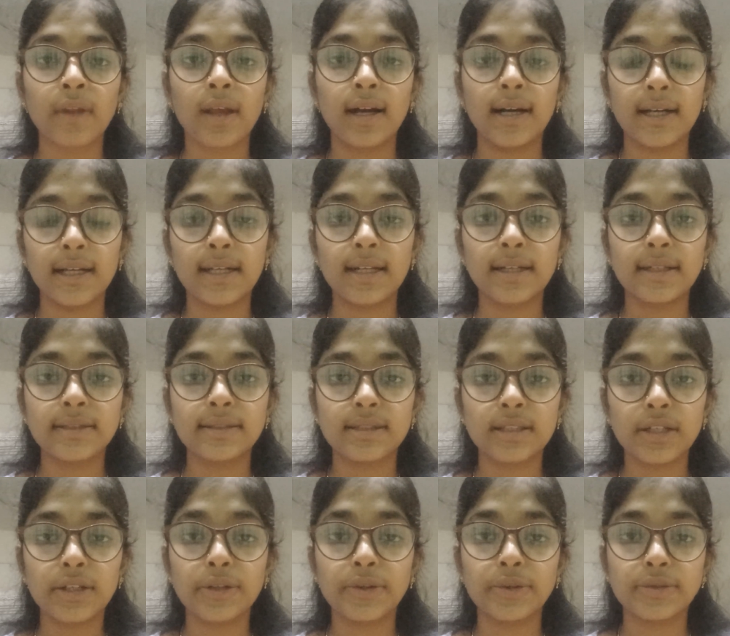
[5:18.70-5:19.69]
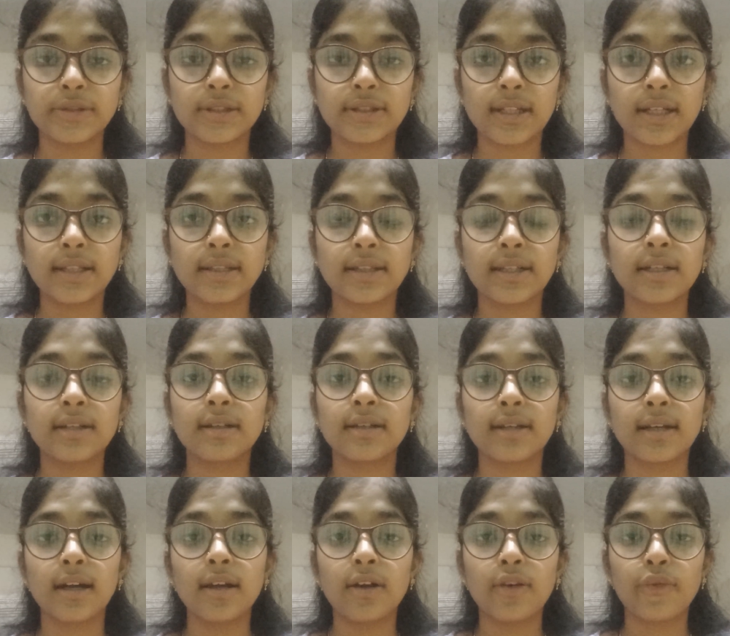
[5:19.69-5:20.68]
alert the user
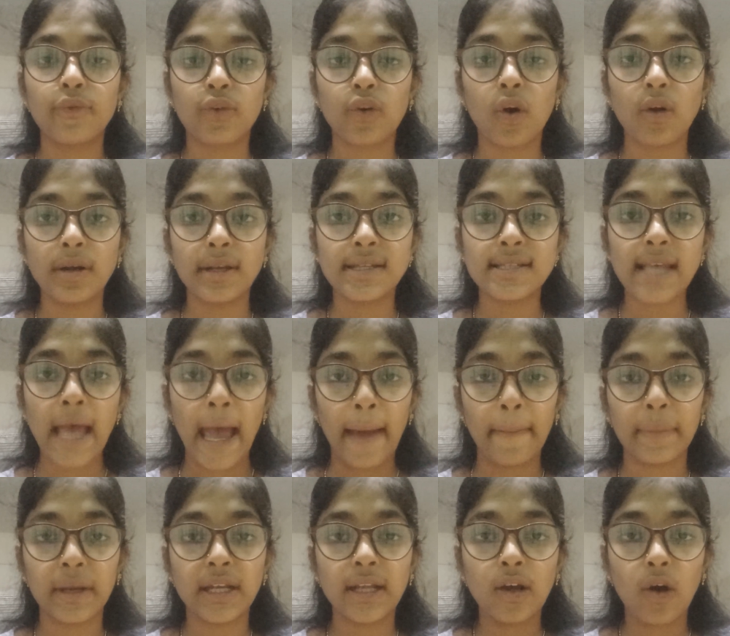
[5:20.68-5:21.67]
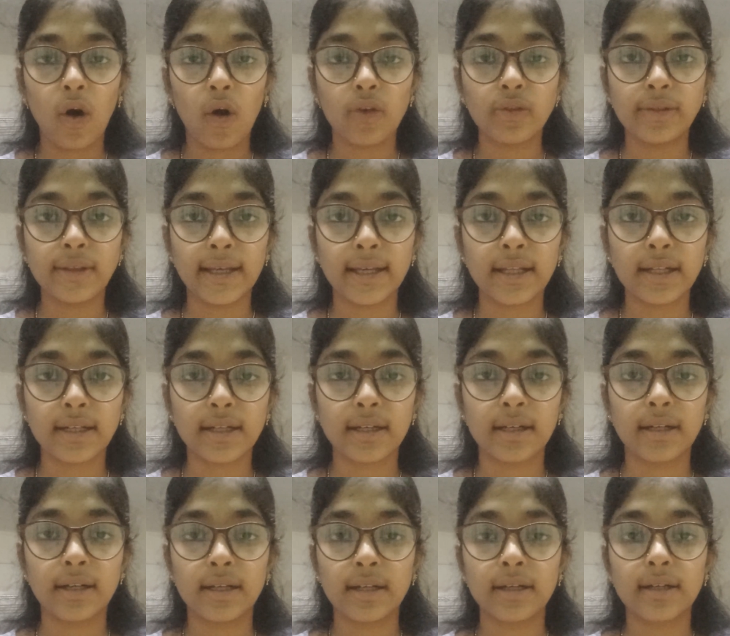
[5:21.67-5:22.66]
that fraud is happening on their
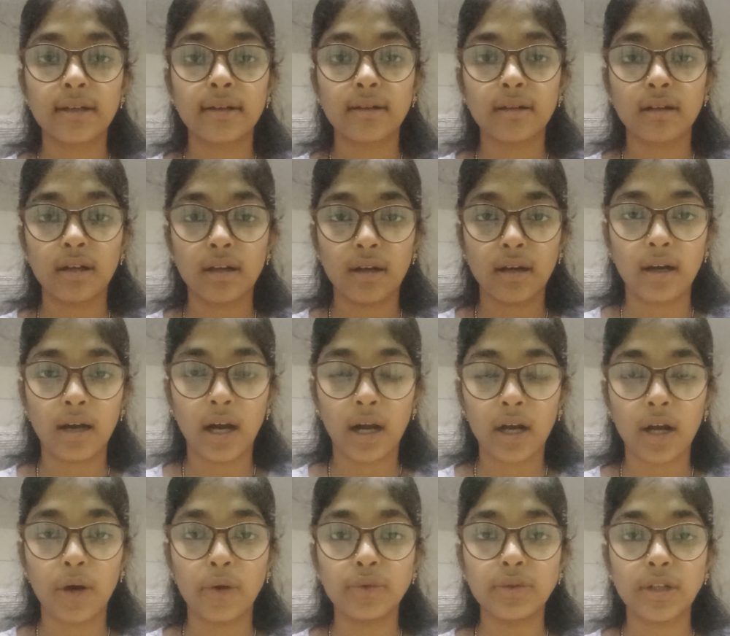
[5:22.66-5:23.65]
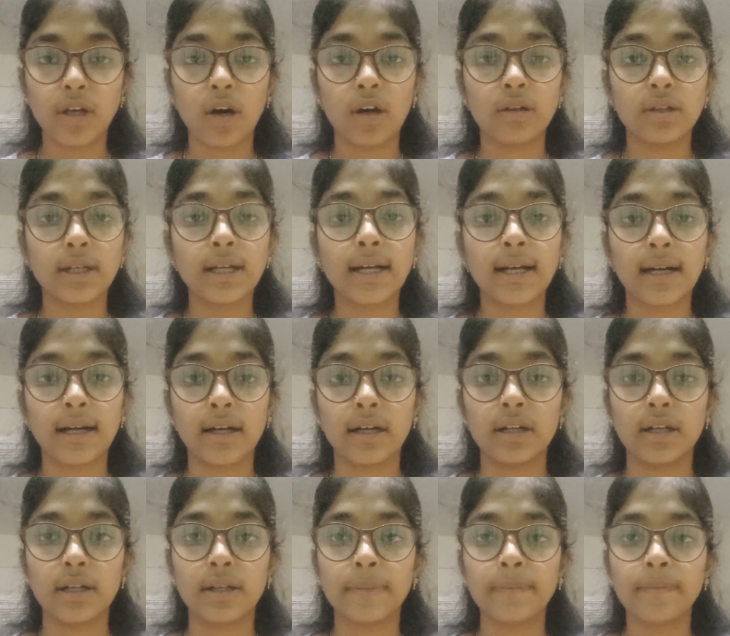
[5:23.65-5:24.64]
account or the
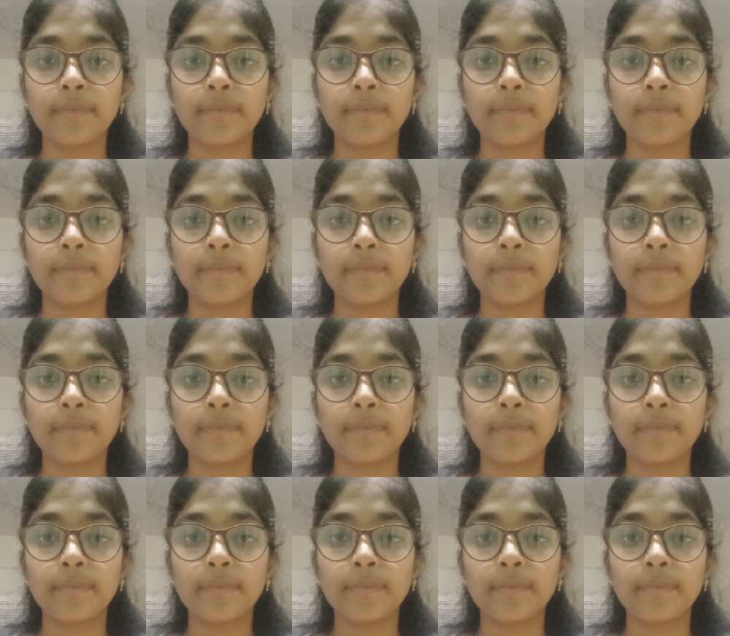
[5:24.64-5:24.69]
card.